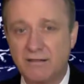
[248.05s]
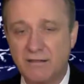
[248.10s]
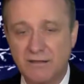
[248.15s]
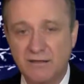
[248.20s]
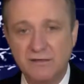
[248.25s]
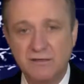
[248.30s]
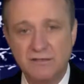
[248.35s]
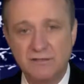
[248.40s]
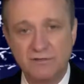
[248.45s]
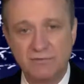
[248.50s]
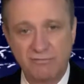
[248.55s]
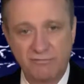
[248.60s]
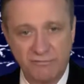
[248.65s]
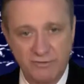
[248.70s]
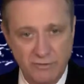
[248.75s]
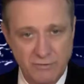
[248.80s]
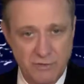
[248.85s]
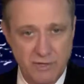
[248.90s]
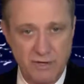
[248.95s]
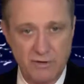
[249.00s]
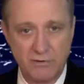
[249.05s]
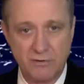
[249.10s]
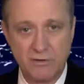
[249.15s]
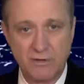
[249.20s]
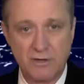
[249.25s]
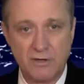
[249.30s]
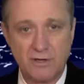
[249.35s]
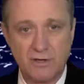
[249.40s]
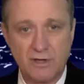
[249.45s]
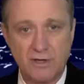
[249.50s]
this photo
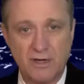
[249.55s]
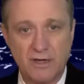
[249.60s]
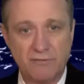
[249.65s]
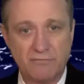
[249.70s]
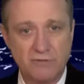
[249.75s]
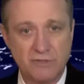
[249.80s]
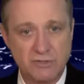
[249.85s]
of